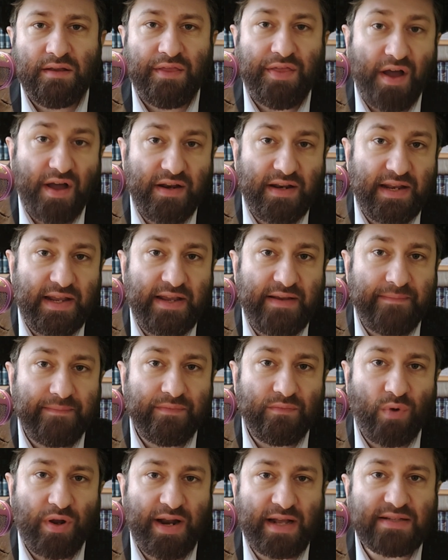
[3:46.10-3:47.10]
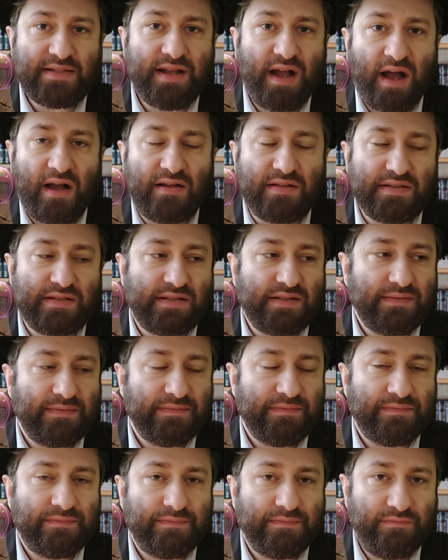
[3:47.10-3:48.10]
Thirdly, one has to ask,
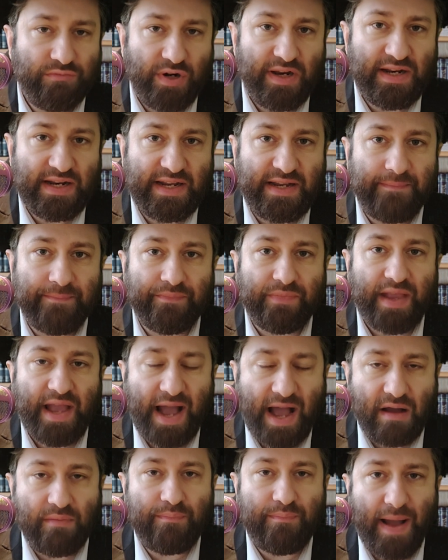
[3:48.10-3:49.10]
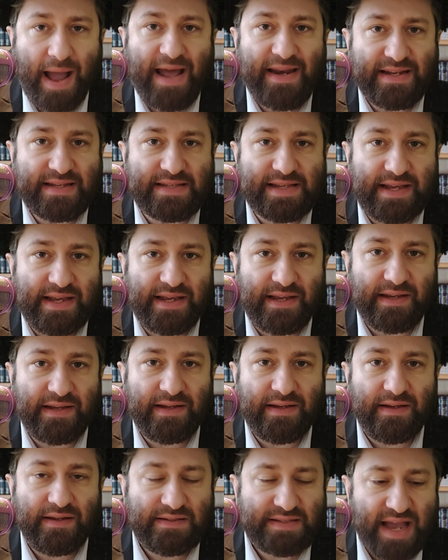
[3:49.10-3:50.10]
really, how bad is it
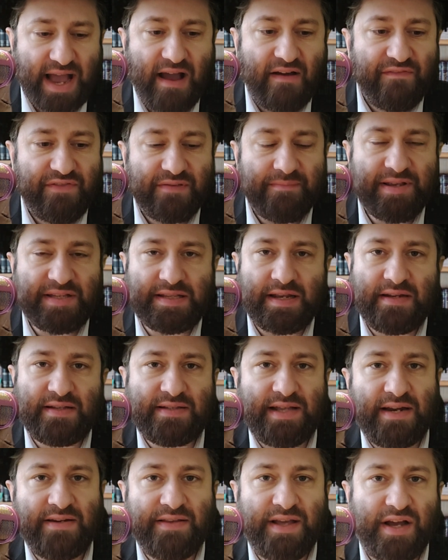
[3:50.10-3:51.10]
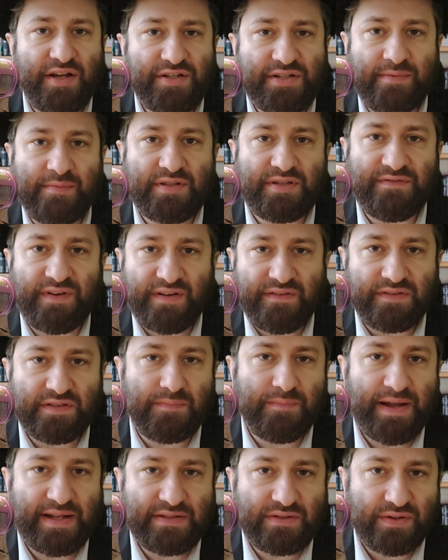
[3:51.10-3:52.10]
to have the misunderstanding that Hashem's survival
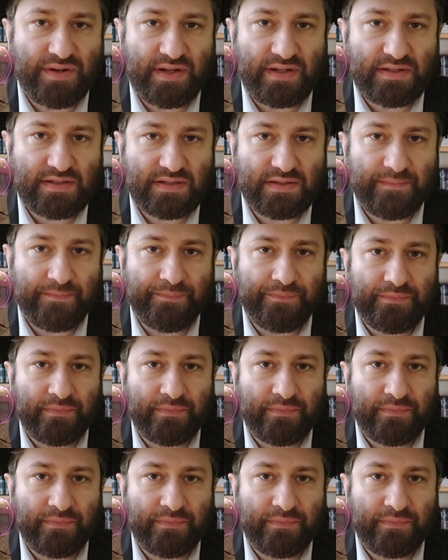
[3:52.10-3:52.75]
depends on us?